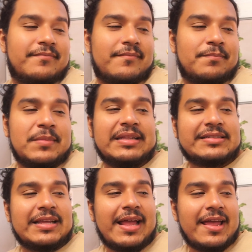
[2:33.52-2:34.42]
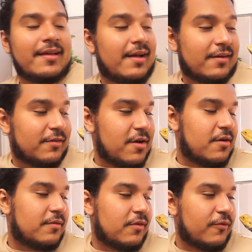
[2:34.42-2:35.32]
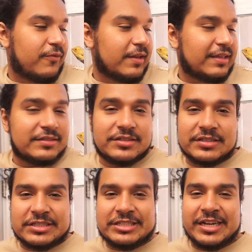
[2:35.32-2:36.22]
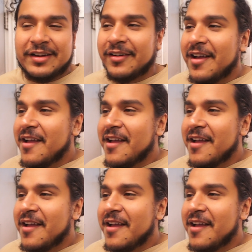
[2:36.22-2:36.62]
meat today. I don't know. Hopefully he's just chill.